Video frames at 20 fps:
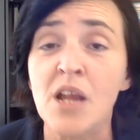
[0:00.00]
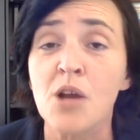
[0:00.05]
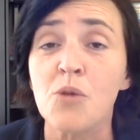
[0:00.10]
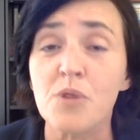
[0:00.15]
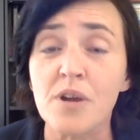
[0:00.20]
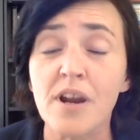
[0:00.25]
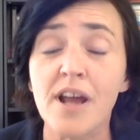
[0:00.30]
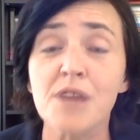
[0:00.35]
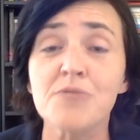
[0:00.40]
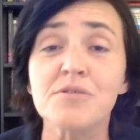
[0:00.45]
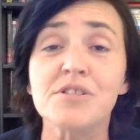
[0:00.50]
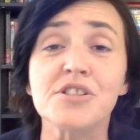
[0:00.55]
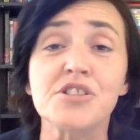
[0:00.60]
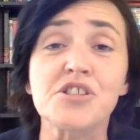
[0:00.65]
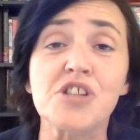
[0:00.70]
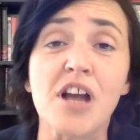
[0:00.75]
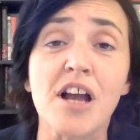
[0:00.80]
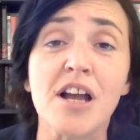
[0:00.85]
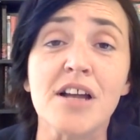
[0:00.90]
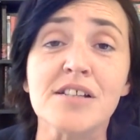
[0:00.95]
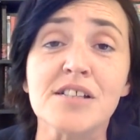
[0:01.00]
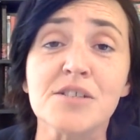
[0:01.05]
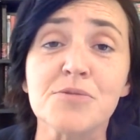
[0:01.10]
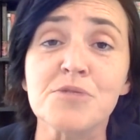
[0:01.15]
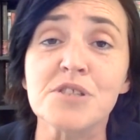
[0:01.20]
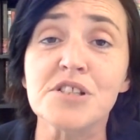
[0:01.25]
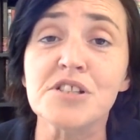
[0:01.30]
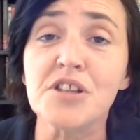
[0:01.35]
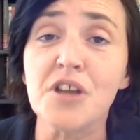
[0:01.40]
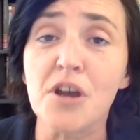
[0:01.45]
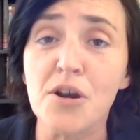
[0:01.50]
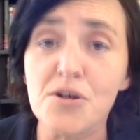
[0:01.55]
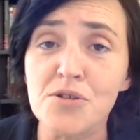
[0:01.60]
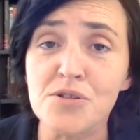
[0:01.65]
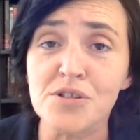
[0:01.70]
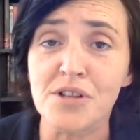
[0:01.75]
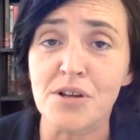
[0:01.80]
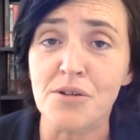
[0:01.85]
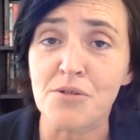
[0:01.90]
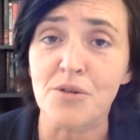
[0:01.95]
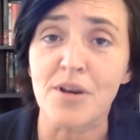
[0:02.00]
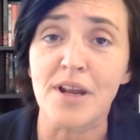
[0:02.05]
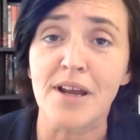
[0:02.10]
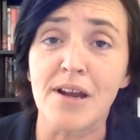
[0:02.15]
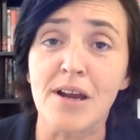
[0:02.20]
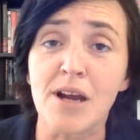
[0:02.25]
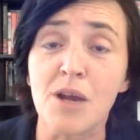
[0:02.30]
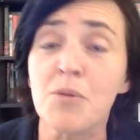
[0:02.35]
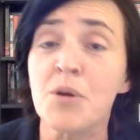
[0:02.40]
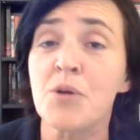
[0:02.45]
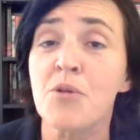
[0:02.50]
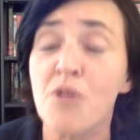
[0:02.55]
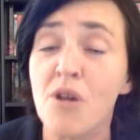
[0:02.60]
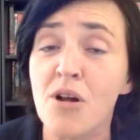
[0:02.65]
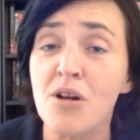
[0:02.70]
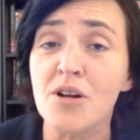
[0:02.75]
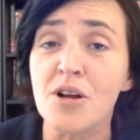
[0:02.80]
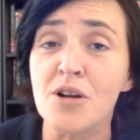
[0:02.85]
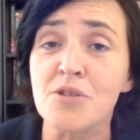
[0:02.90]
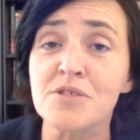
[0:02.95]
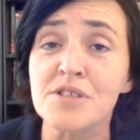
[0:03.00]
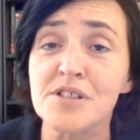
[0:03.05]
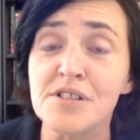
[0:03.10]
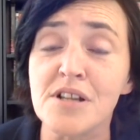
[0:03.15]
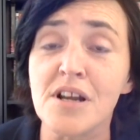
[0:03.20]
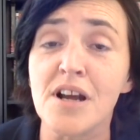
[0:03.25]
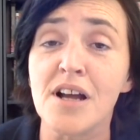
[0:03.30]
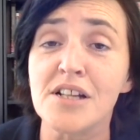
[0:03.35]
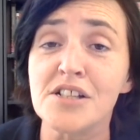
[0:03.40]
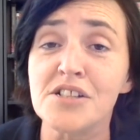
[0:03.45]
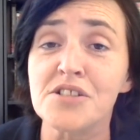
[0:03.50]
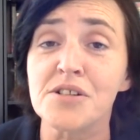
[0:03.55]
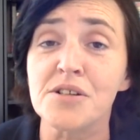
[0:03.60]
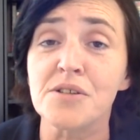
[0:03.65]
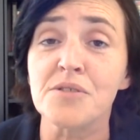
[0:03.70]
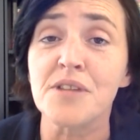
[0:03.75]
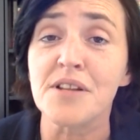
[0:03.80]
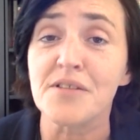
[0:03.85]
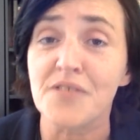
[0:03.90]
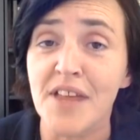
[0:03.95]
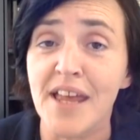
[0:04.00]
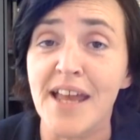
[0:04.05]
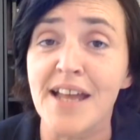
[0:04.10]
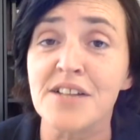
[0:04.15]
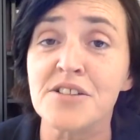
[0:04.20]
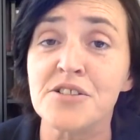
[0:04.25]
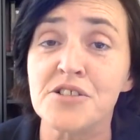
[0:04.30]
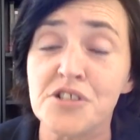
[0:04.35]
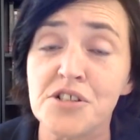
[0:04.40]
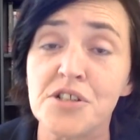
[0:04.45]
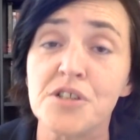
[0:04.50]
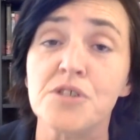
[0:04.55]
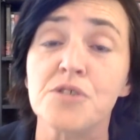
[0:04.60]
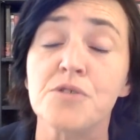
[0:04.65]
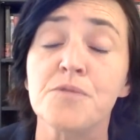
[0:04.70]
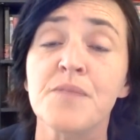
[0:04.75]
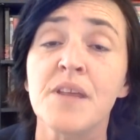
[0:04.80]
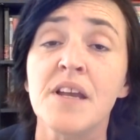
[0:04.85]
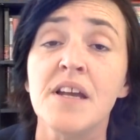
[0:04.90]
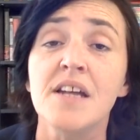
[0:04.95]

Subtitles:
When I was a child, it was the ozone layer, and we were all going to die soon then too.